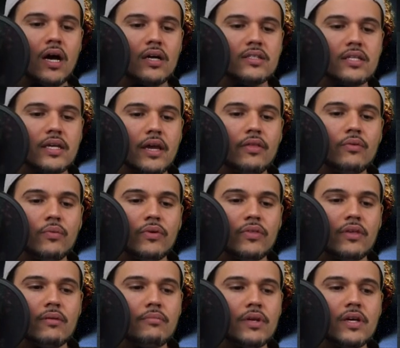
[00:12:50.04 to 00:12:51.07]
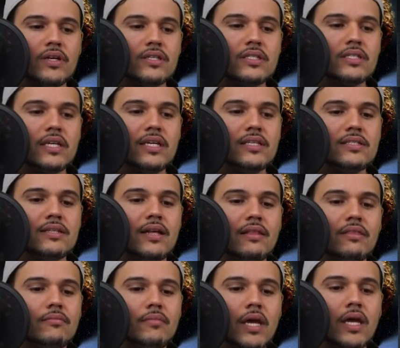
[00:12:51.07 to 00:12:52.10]
together with him because he's not
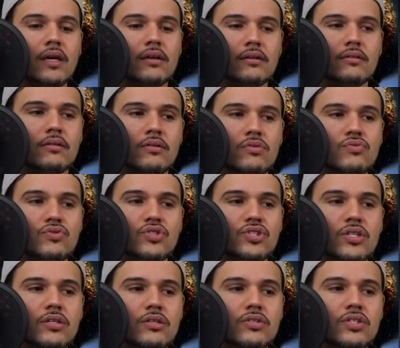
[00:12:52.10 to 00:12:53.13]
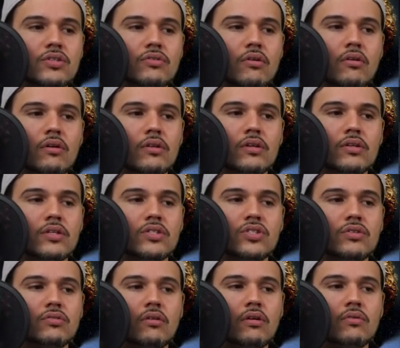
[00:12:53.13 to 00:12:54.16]
the man who she thought
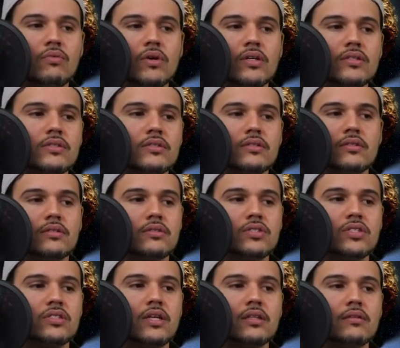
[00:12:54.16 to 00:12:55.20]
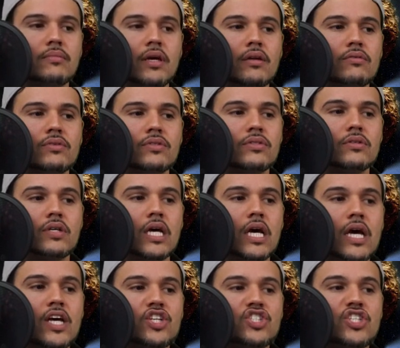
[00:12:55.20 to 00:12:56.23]
it was. She's not the man who she thought.
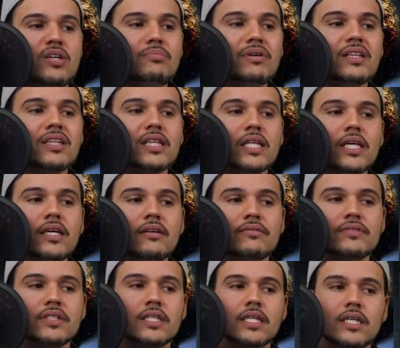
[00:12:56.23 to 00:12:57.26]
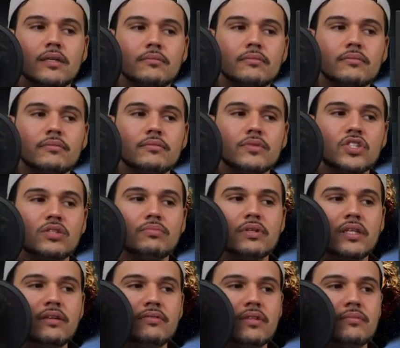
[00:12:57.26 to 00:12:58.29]
She believed in him. She
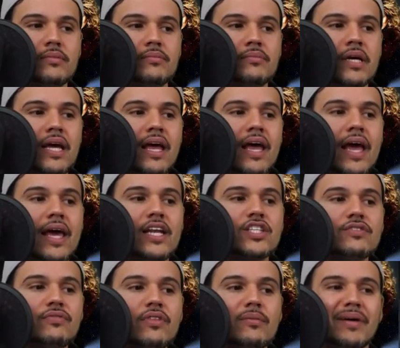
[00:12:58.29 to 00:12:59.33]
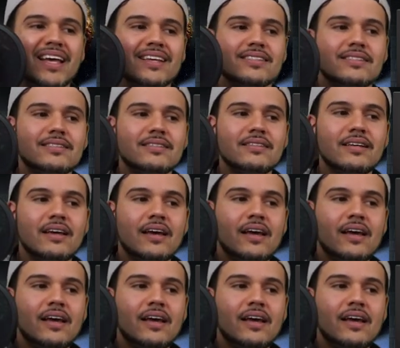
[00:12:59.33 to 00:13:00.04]
believed in him. And it's for the best